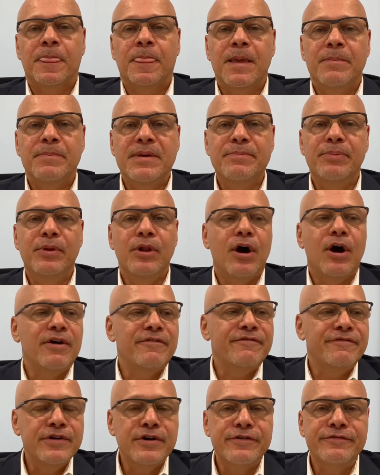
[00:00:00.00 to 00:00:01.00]
People are
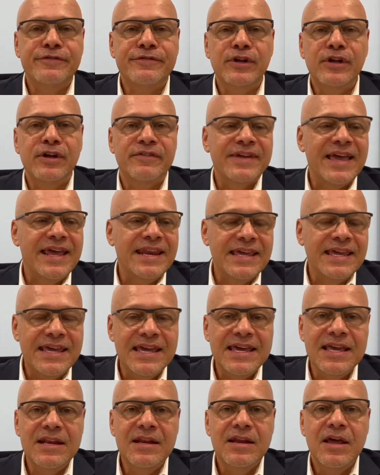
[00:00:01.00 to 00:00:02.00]
fearful of getting
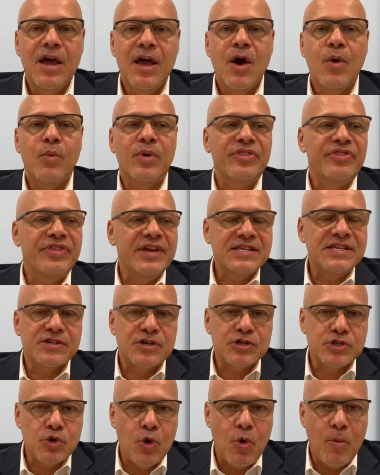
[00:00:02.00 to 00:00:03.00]
in when things are
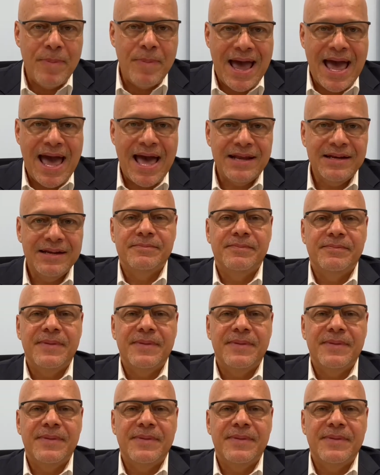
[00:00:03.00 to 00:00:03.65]
so bad,